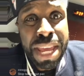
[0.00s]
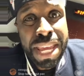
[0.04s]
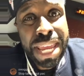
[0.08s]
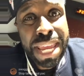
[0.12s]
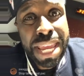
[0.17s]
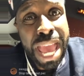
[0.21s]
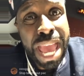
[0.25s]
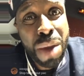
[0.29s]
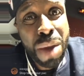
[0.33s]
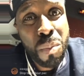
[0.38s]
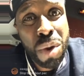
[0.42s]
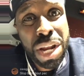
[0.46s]
He
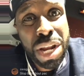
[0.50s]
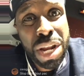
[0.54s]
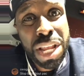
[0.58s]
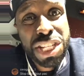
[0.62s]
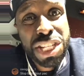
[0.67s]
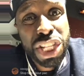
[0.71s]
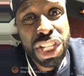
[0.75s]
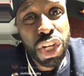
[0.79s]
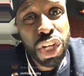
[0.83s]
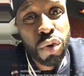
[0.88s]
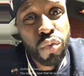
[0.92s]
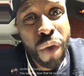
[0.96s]
had one of
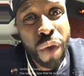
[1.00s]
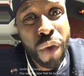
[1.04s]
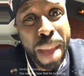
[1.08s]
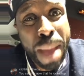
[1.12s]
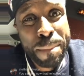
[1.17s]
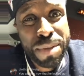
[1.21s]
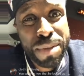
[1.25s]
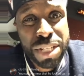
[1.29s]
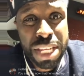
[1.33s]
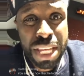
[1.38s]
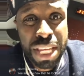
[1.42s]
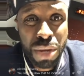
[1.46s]
his little
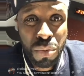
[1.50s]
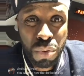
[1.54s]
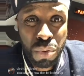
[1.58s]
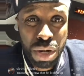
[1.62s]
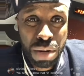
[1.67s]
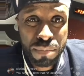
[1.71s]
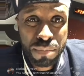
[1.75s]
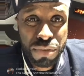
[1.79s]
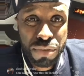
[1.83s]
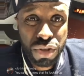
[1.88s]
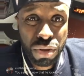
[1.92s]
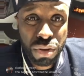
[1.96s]
rappers here
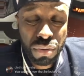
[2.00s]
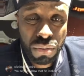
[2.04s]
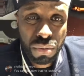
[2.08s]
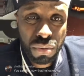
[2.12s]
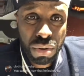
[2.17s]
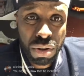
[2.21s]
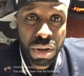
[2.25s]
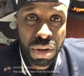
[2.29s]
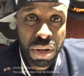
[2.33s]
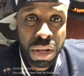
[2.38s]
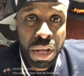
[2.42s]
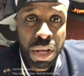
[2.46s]
with him
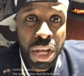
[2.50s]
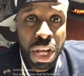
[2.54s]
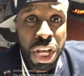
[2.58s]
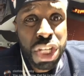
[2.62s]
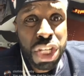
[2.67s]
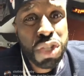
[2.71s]
too.